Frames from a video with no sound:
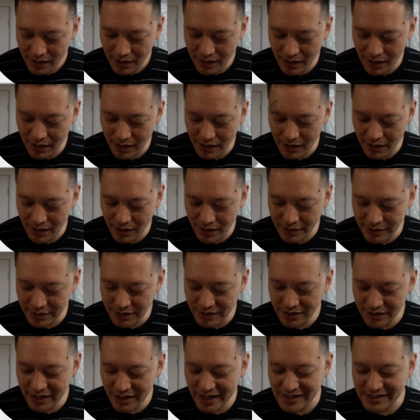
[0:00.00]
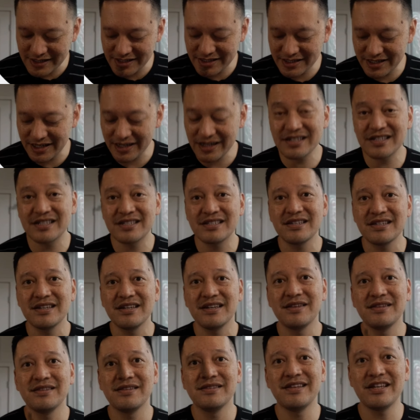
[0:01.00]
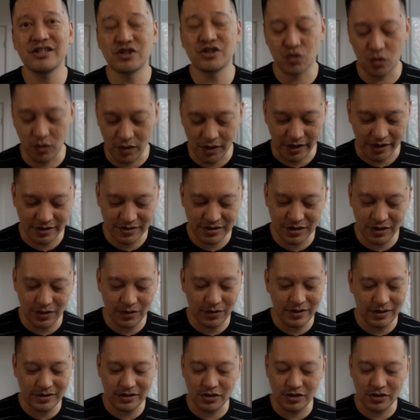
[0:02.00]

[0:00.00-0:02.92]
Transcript: uh, under a 6 needs work. So